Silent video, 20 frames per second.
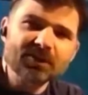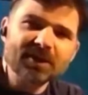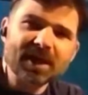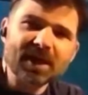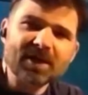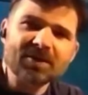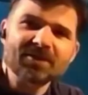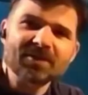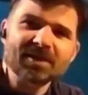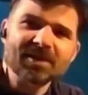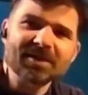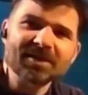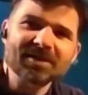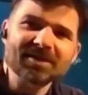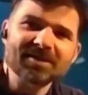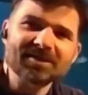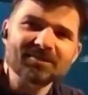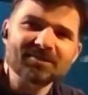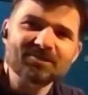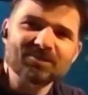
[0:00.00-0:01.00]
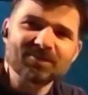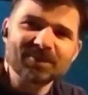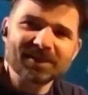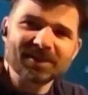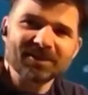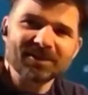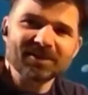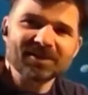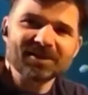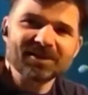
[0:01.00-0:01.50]
now is
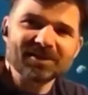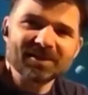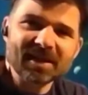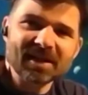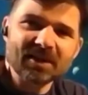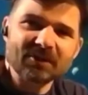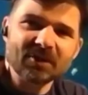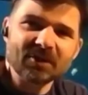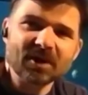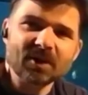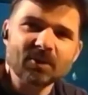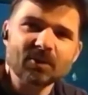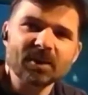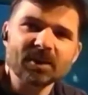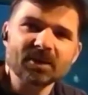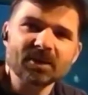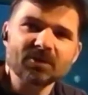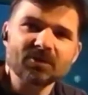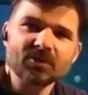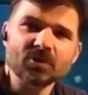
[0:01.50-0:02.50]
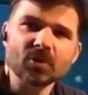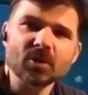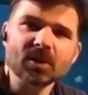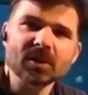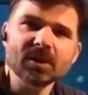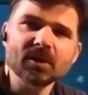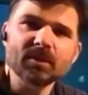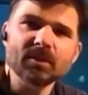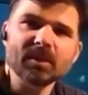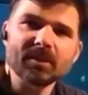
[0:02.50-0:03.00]
bring in Sarah, and we're going to talk a
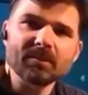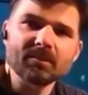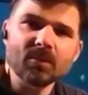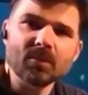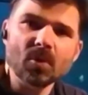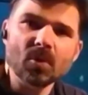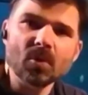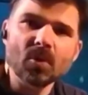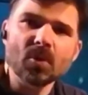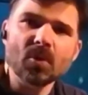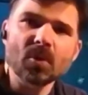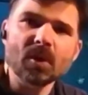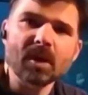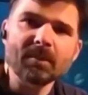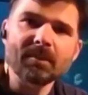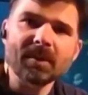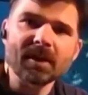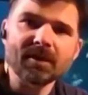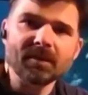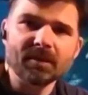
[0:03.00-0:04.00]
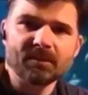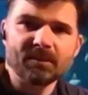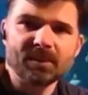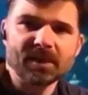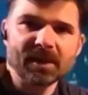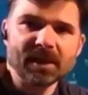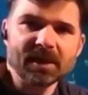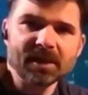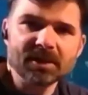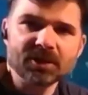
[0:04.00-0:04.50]
little bit more about the
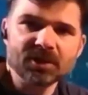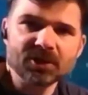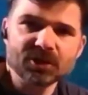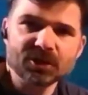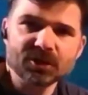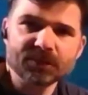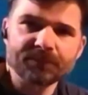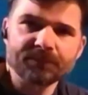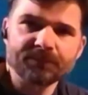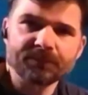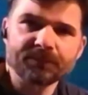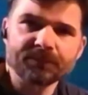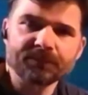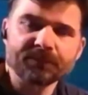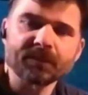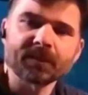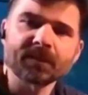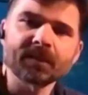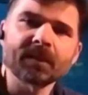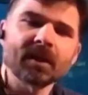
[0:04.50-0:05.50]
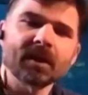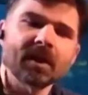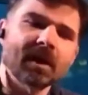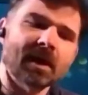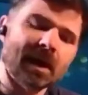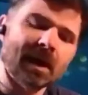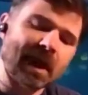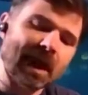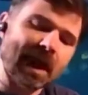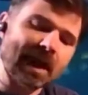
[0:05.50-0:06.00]
pH
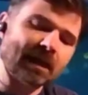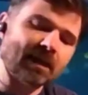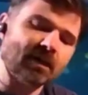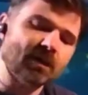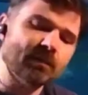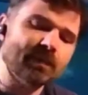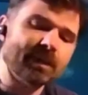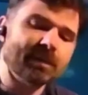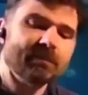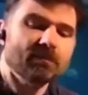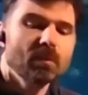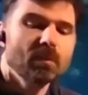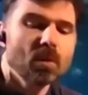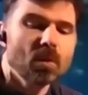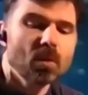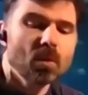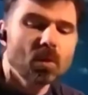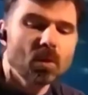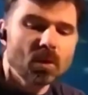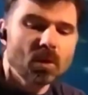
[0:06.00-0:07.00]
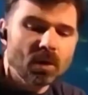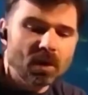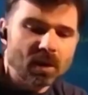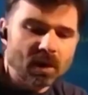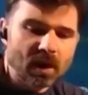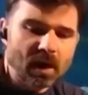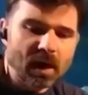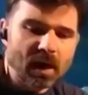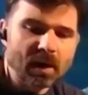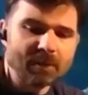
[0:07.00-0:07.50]
and a little bit more
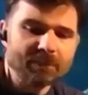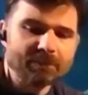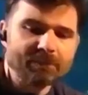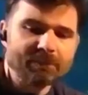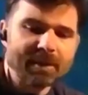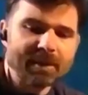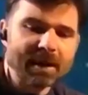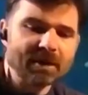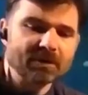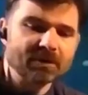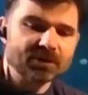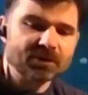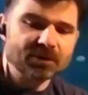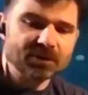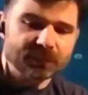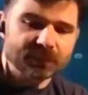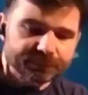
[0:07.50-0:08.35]
about